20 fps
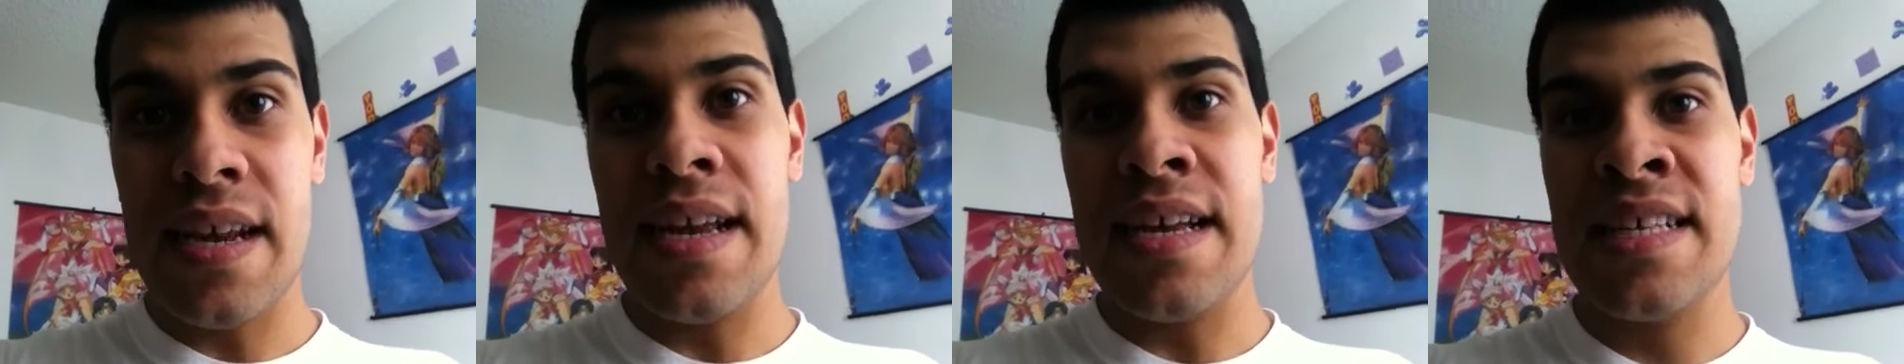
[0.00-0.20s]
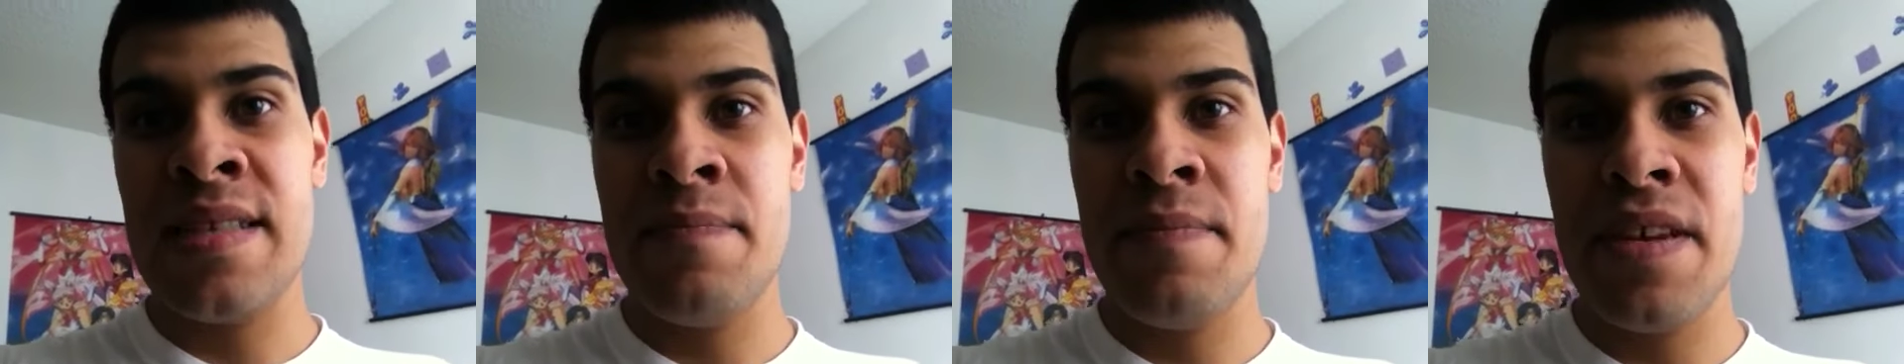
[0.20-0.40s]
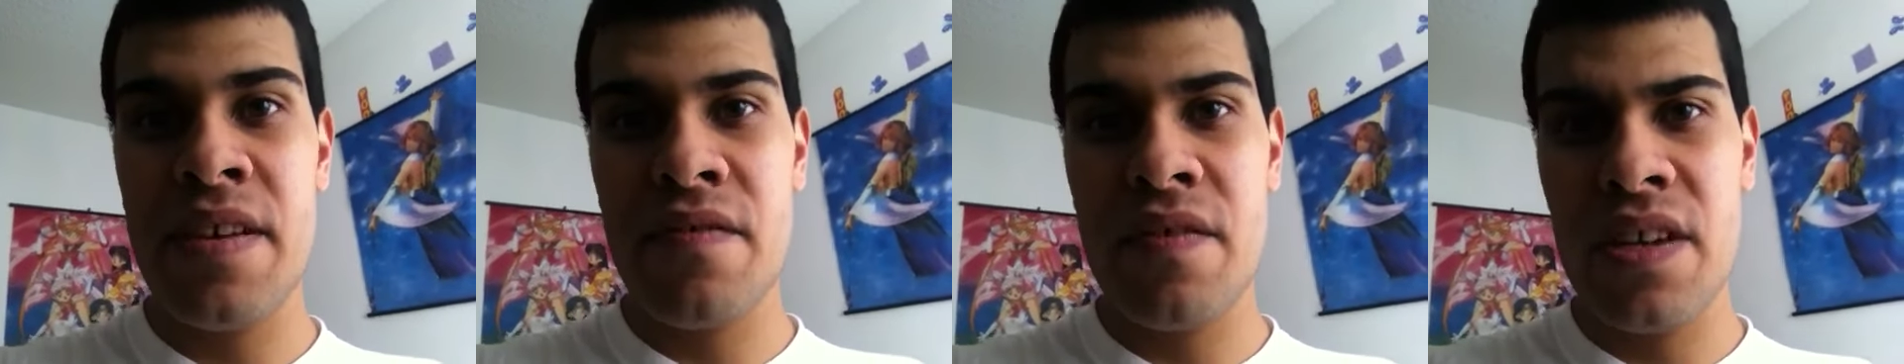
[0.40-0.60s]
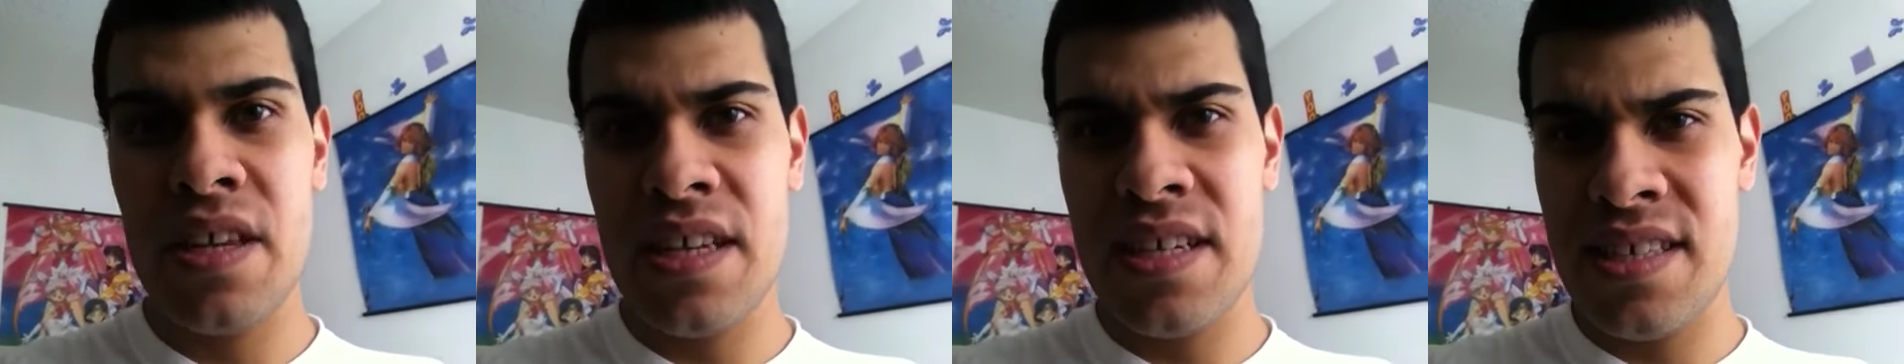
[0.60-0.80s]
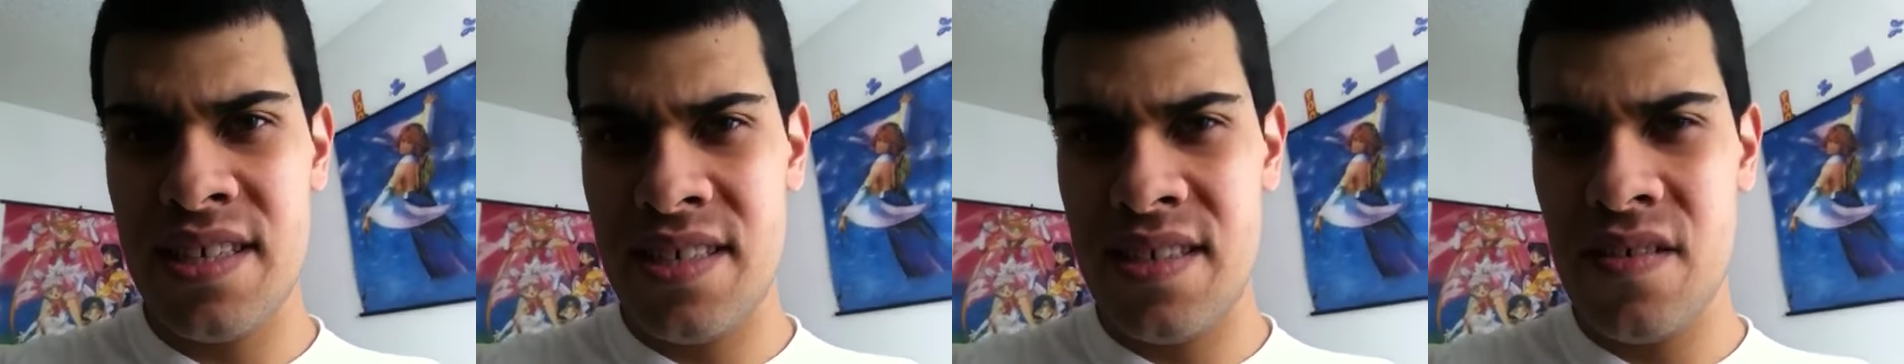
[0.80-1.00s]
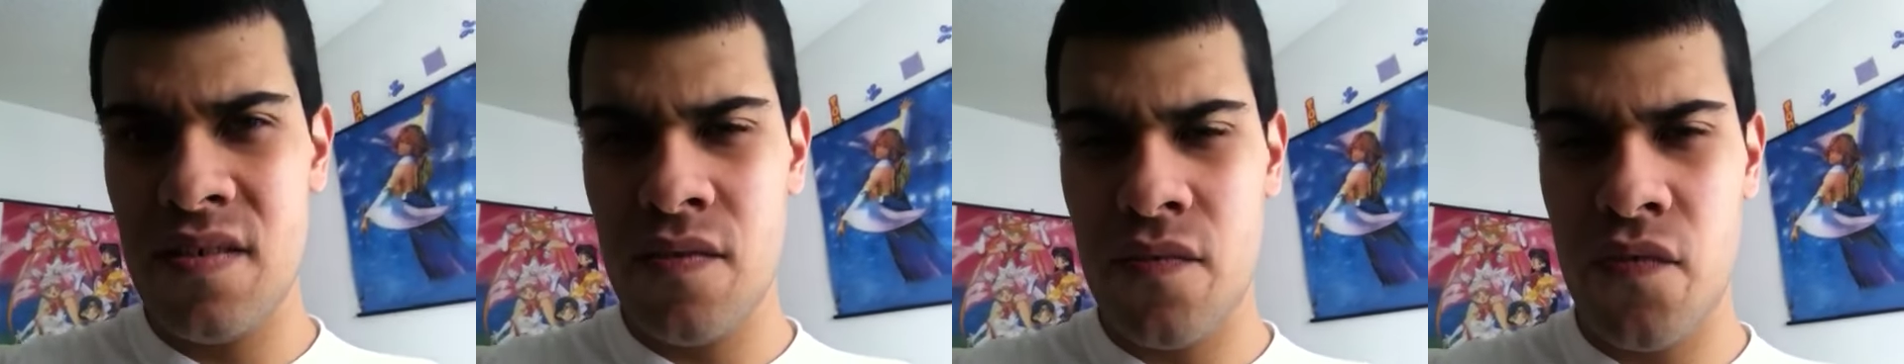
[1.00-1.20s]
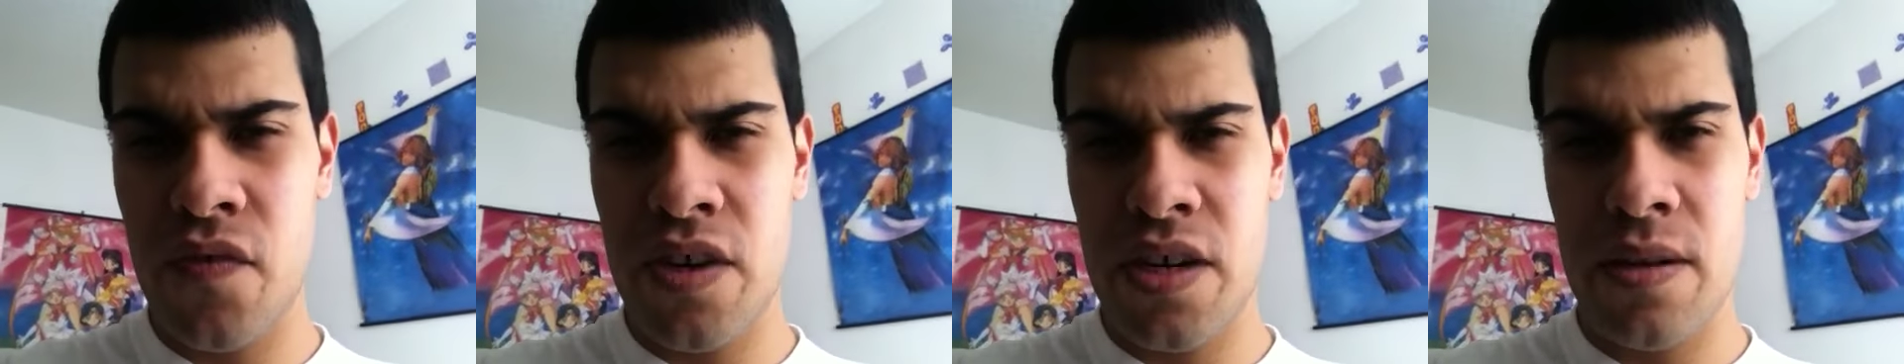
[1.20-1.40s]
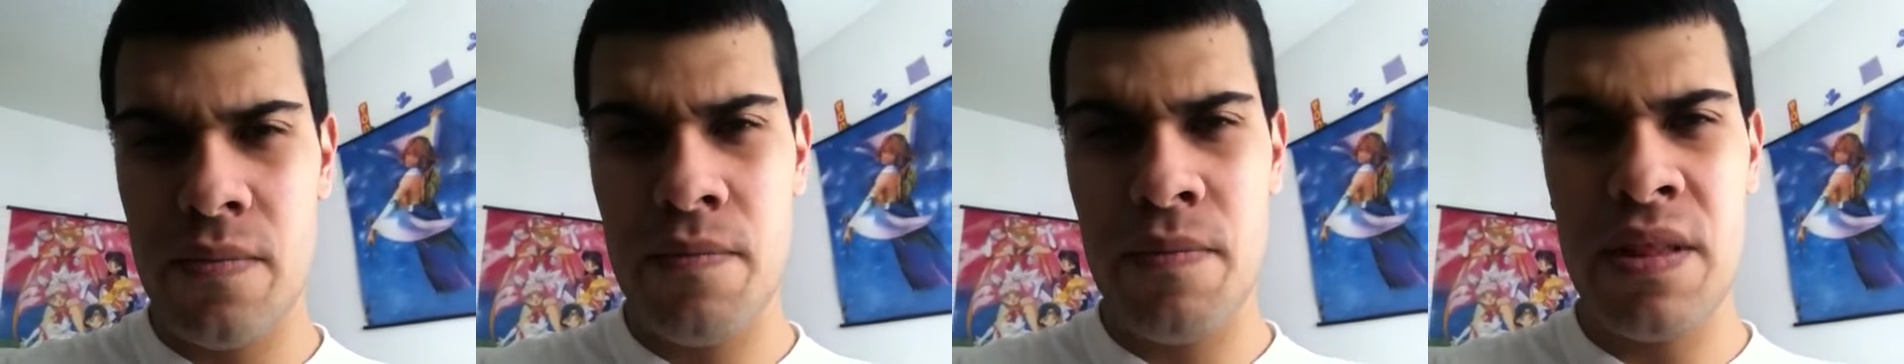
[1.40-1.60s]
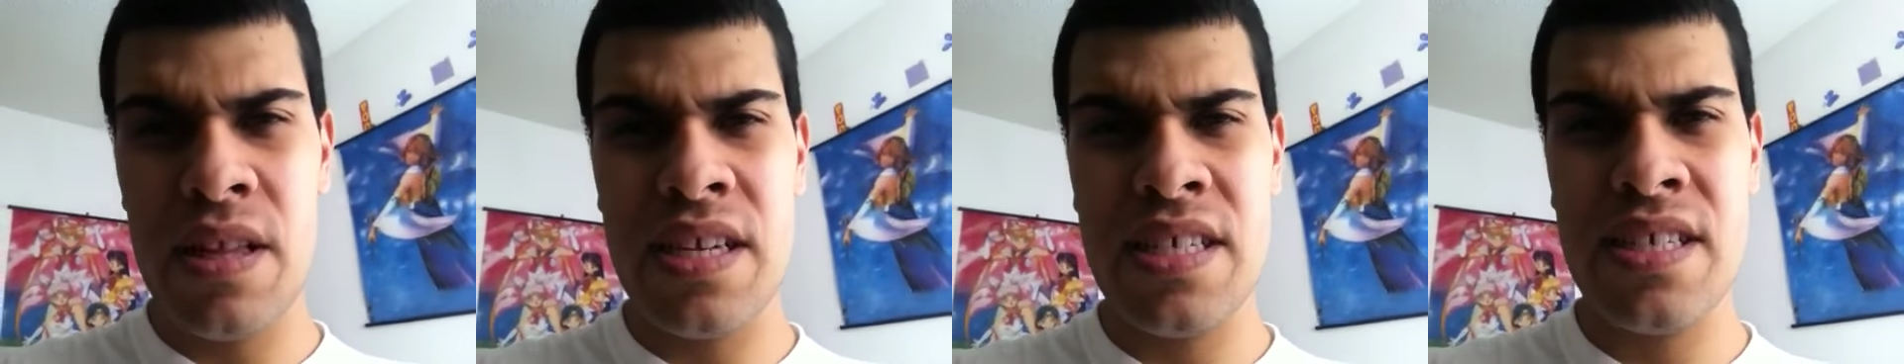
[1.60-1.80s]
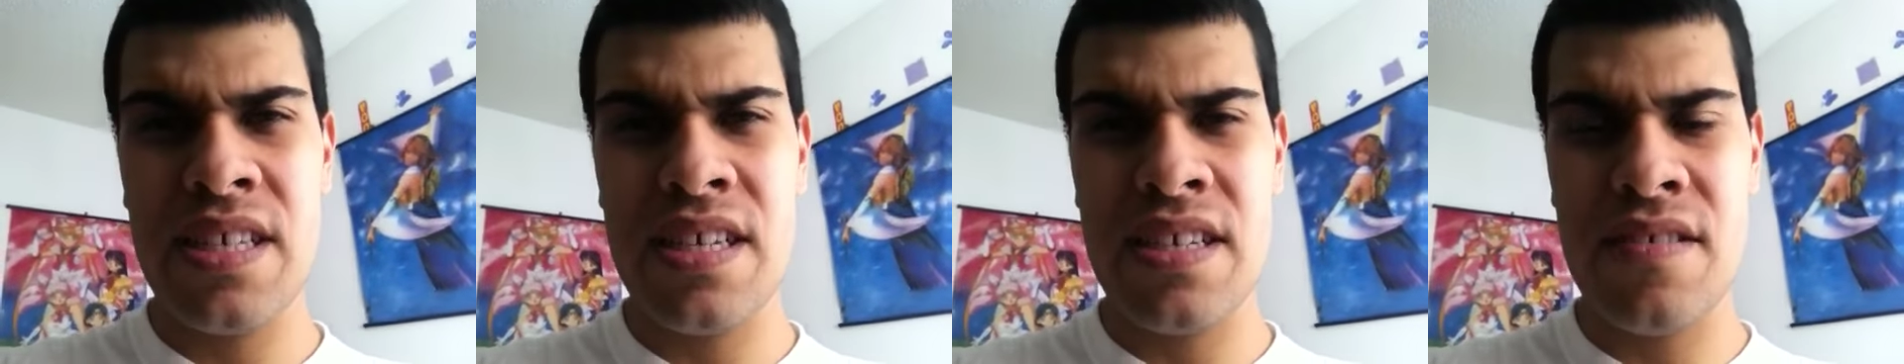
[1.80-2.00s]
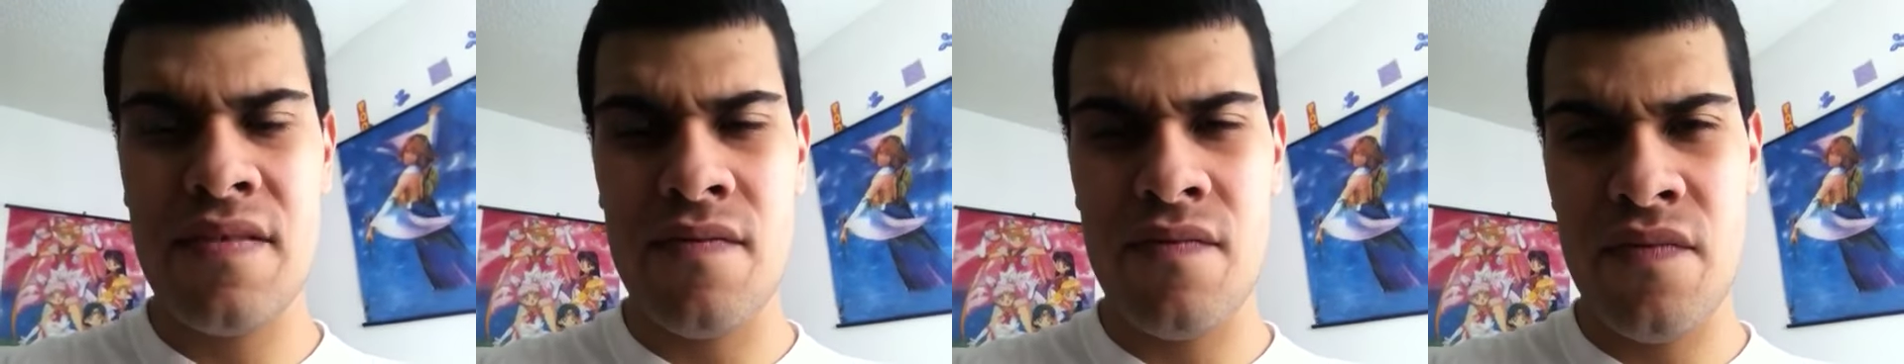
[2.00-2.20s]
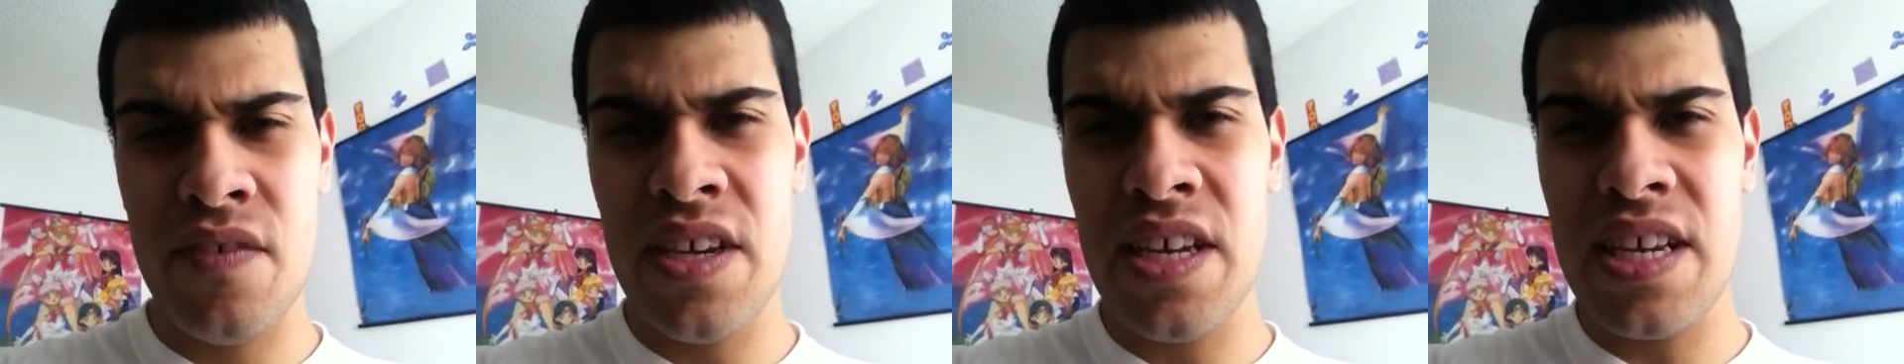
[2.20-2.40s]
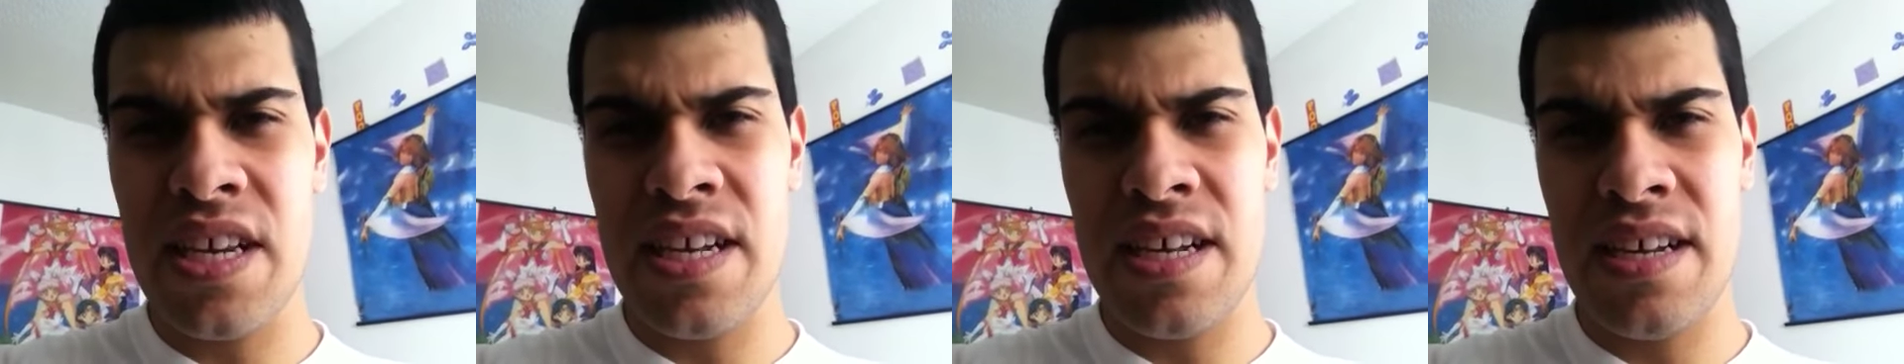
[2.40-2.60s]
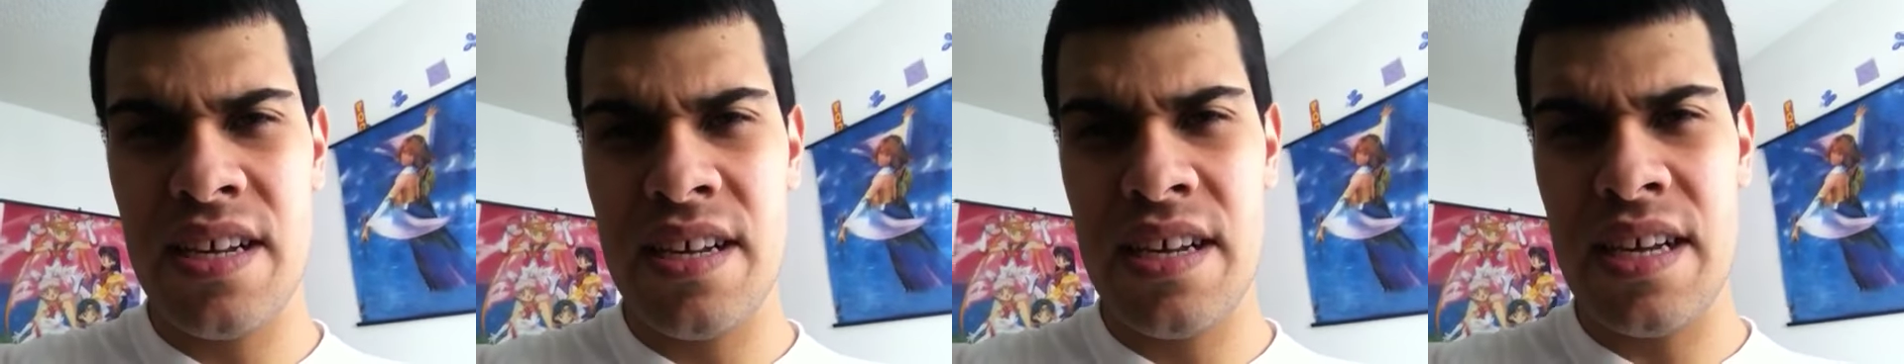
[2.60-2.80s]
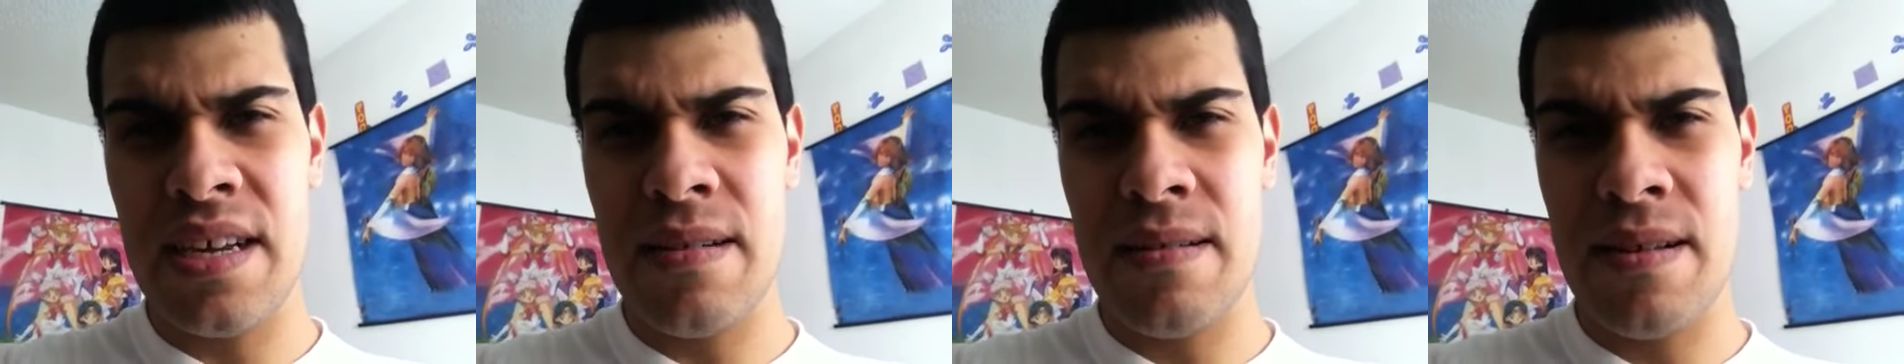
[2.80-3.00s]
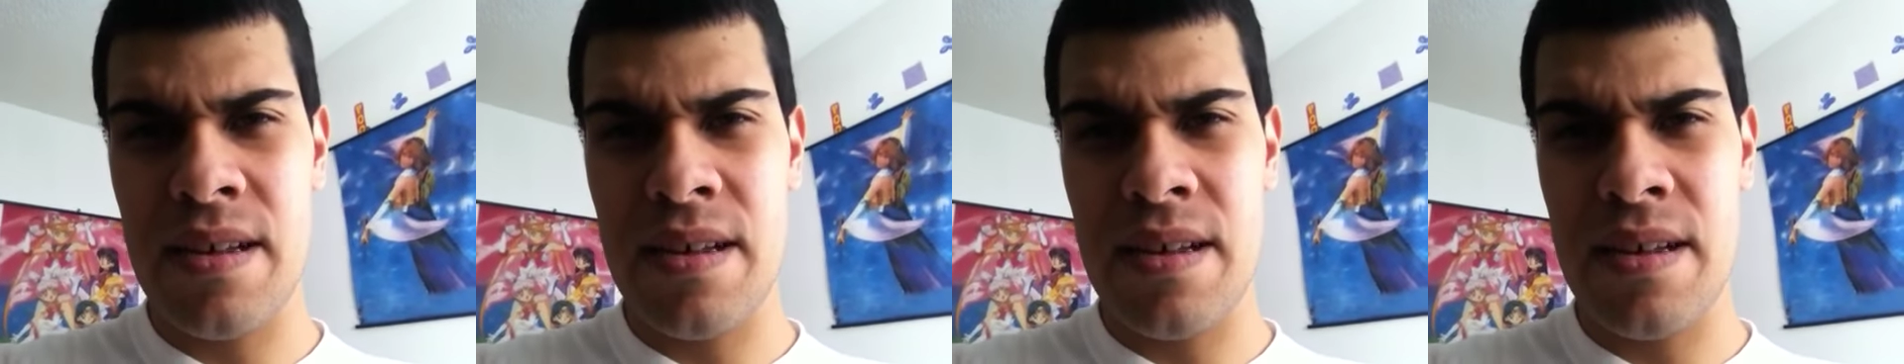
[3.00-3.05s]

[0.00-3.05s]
is being released soon for the PlayStation Vita